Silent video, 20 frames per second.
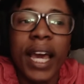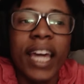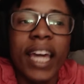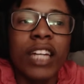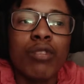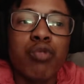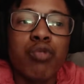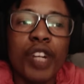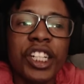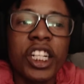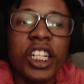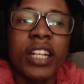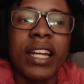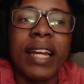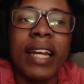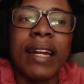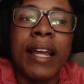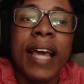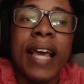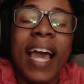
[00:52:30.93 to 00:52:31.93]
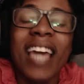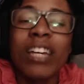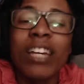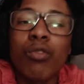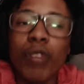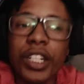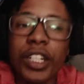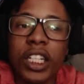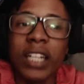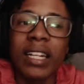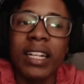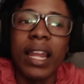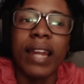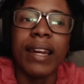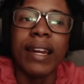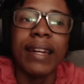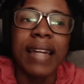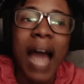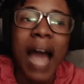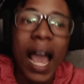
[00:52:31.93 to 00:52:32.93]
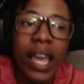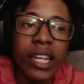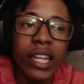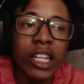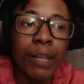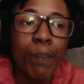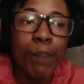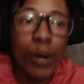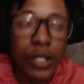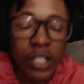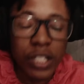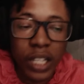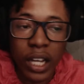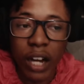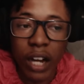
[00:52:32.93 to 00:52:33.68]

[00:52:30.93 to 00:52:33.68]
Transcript: He richer than 90%